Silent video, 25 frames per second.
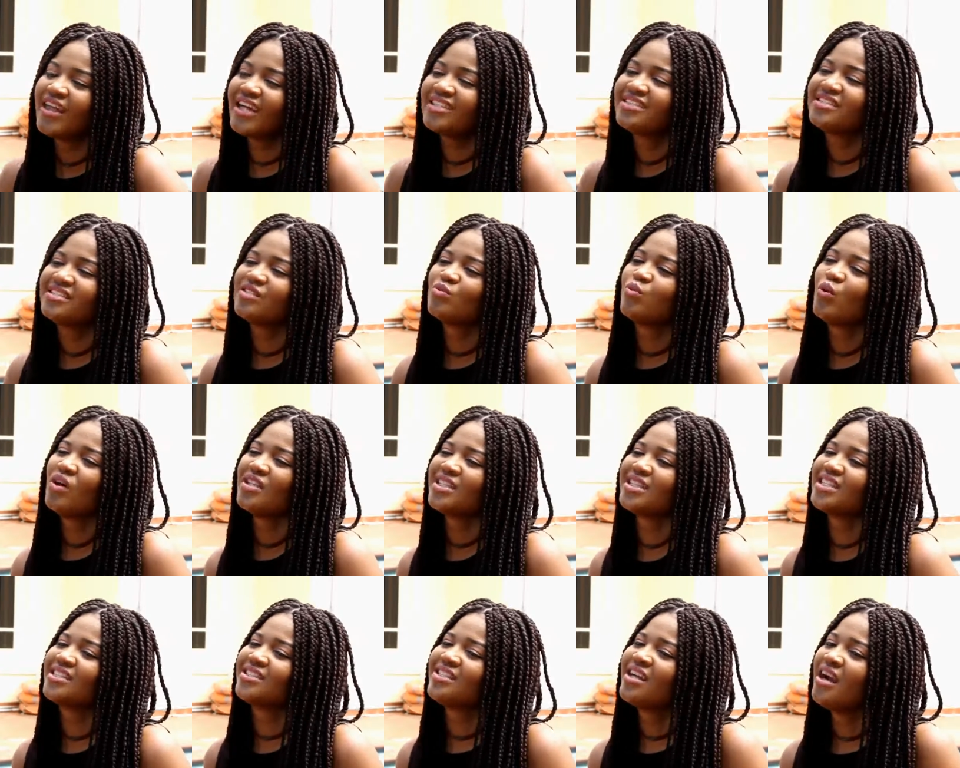That is what
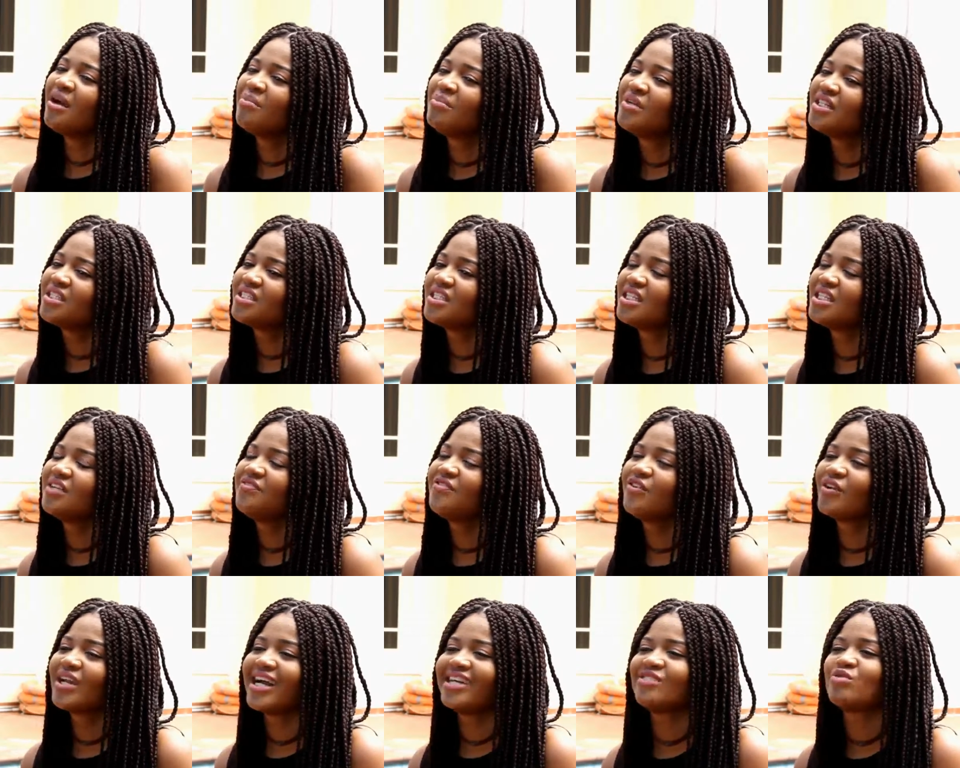determines if
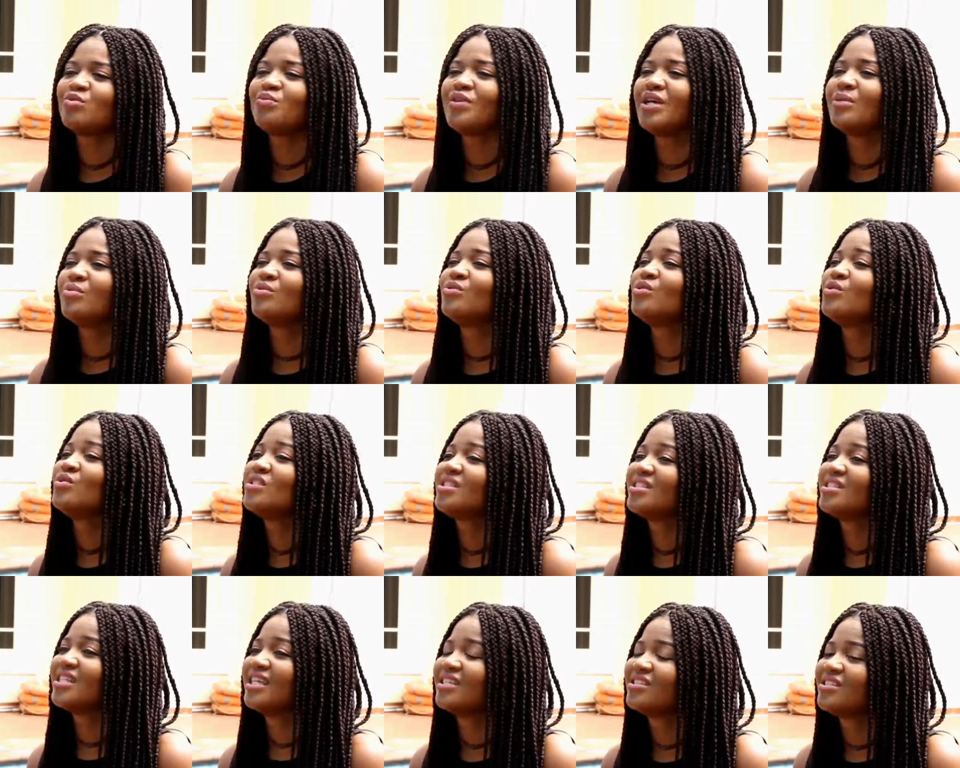you guys will be able to
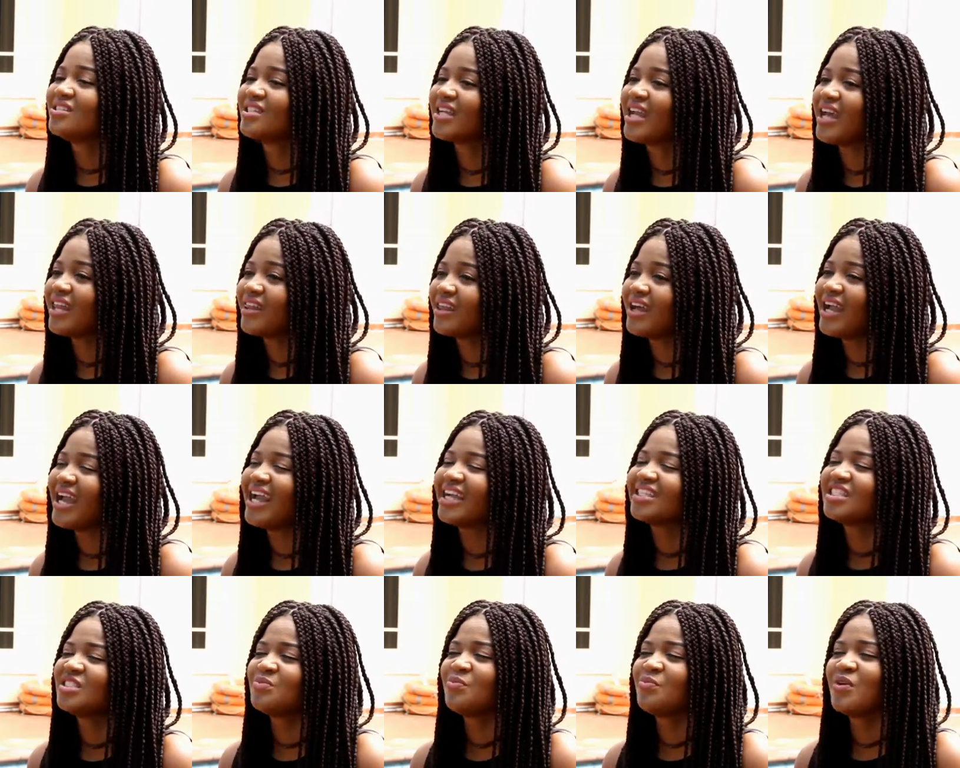stay together,
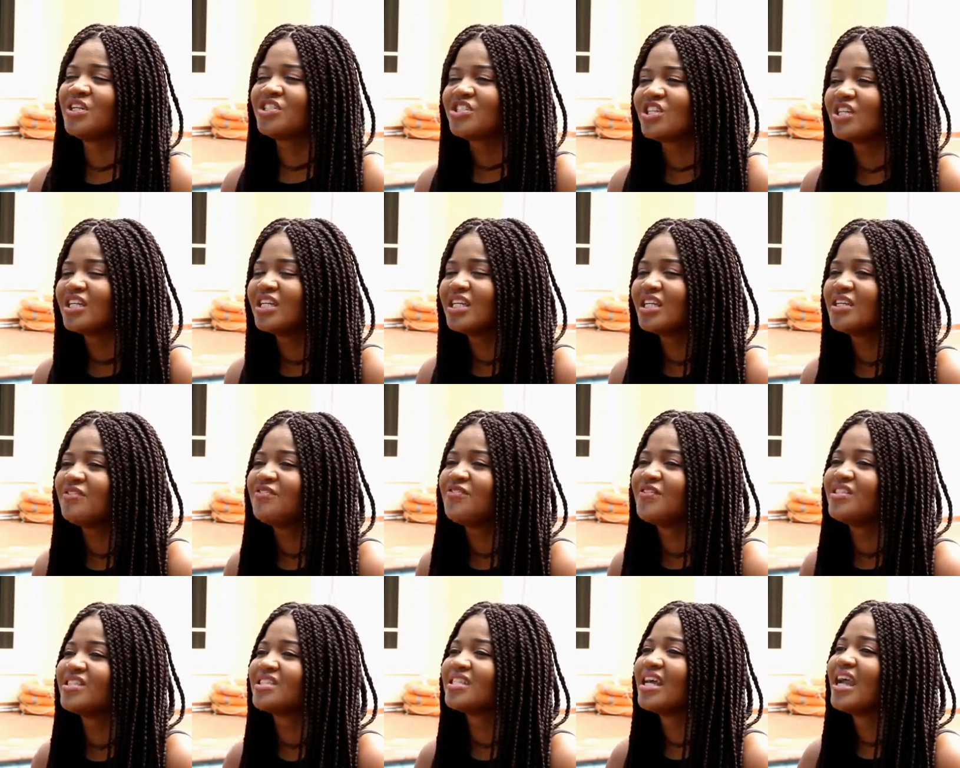especially if
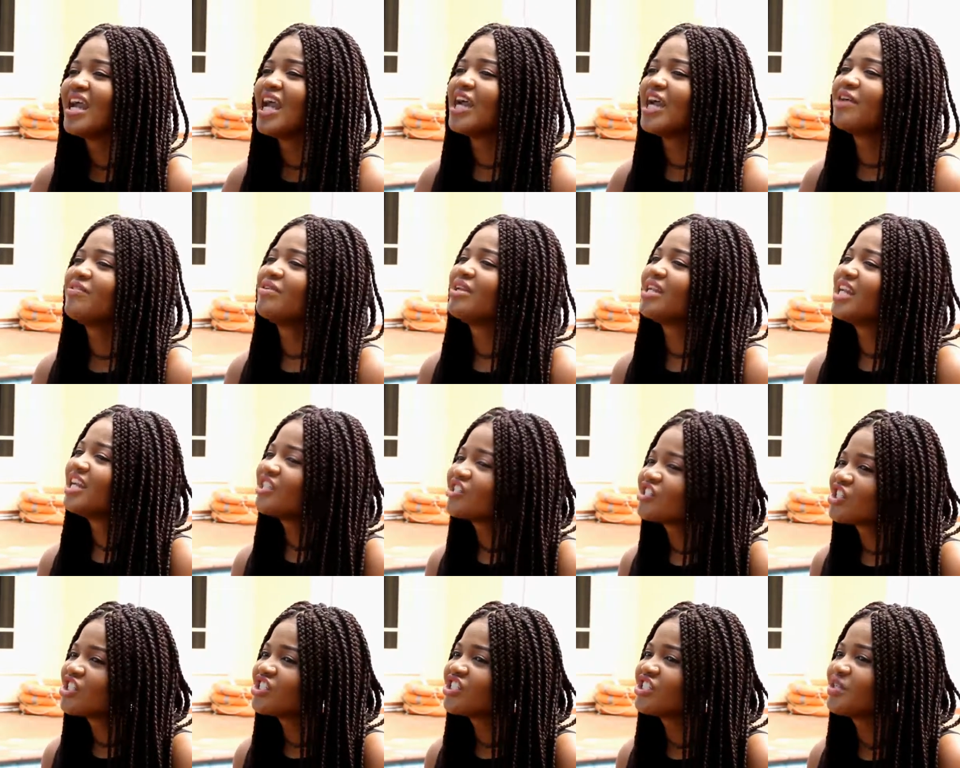it's a
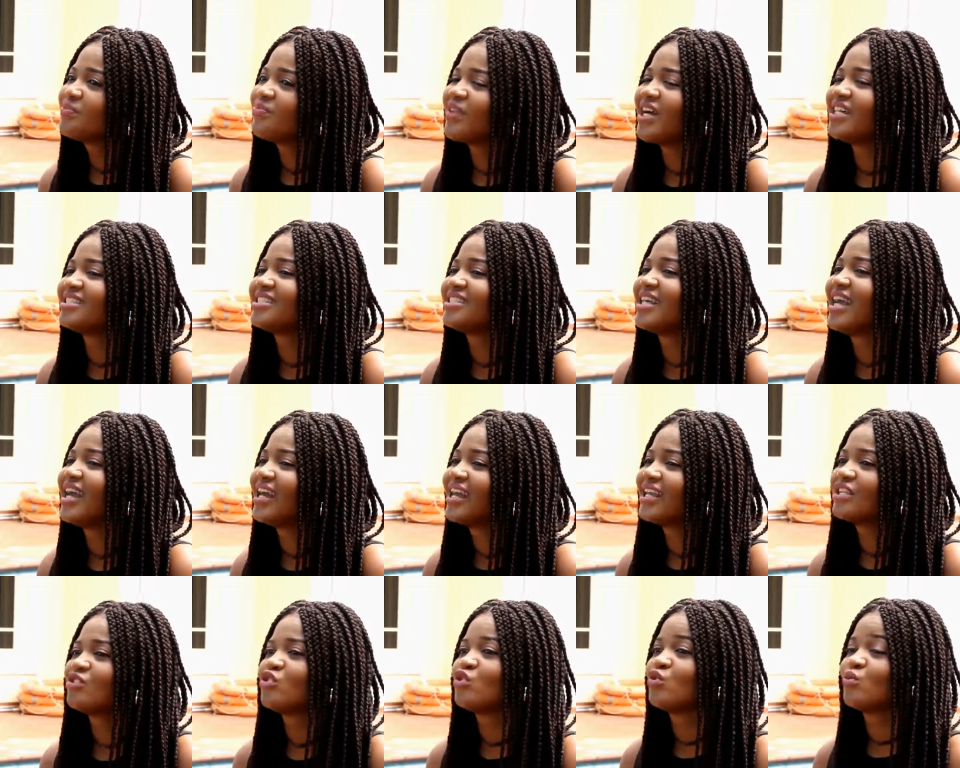relationship that is
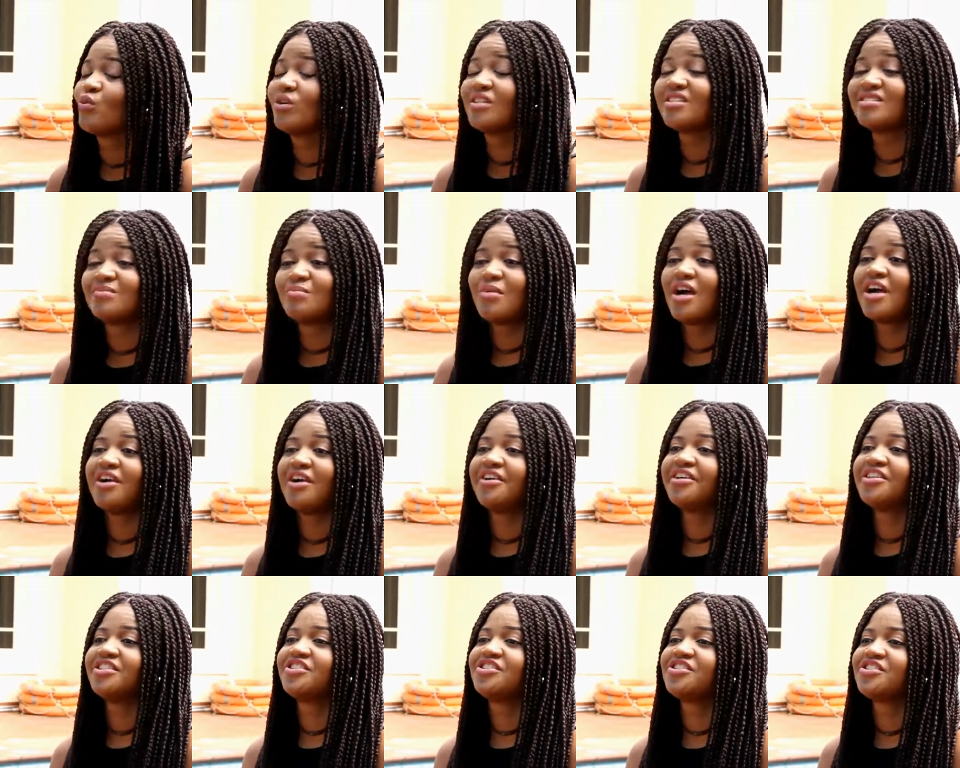headed towards
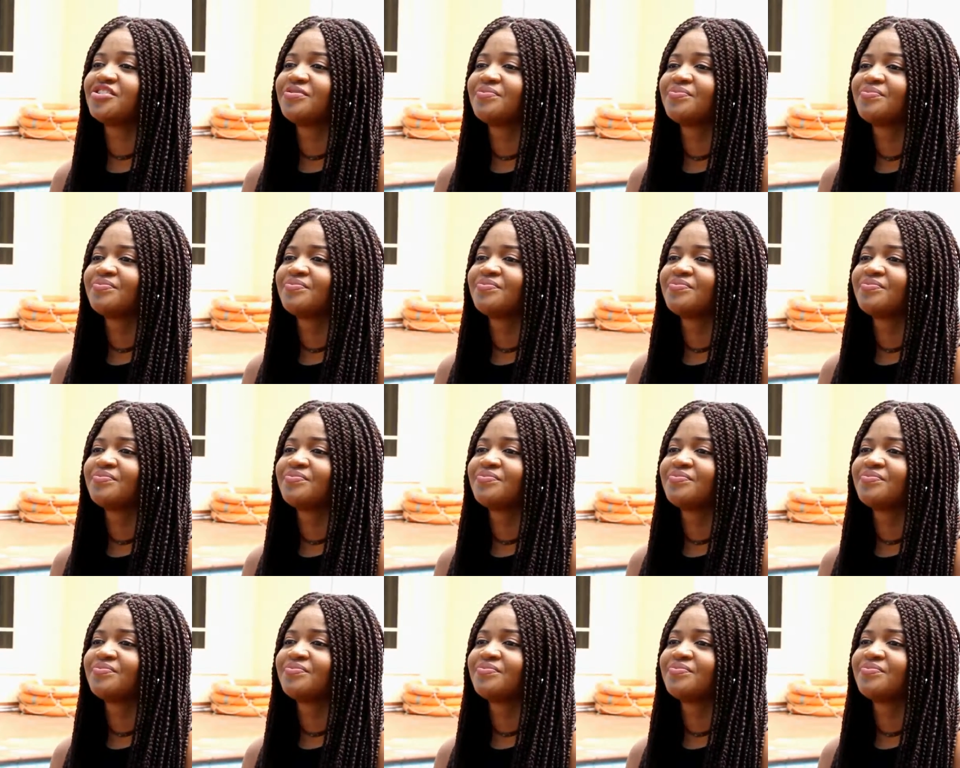marriage.